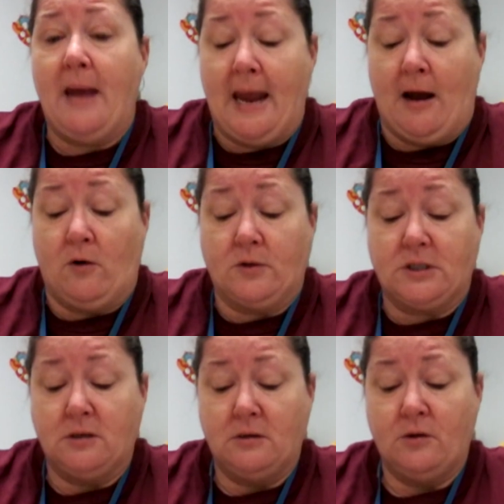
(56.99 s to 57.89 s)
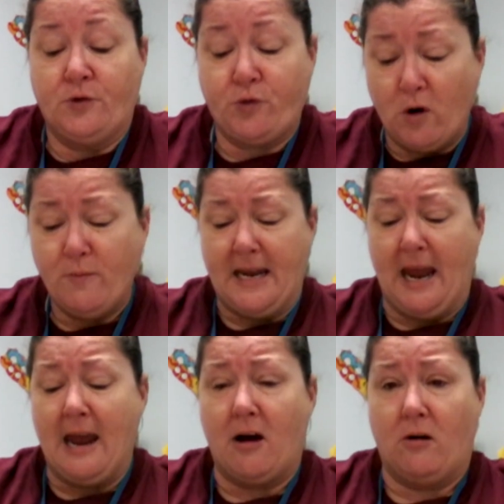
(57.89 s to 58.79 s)
out. Throw me
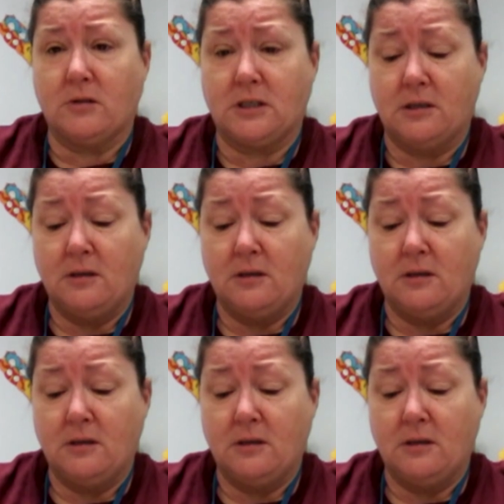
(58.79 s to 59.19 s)
out?